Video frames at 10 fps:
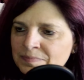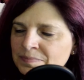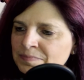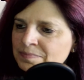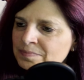
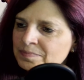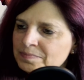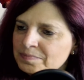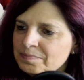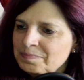
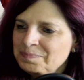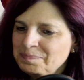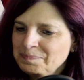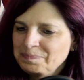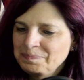
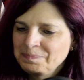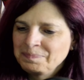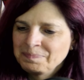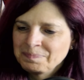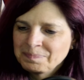
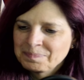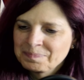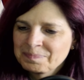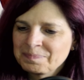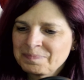
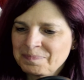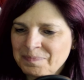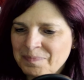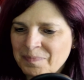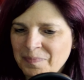
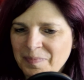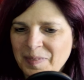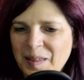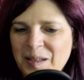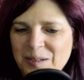
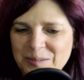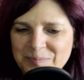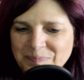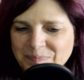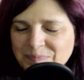
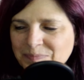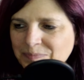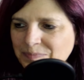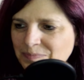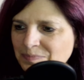
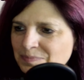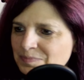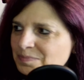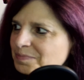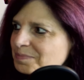
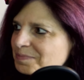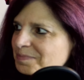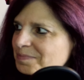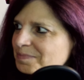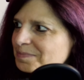
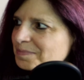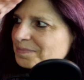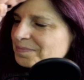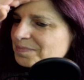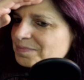
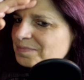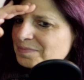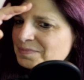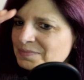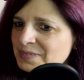(silent)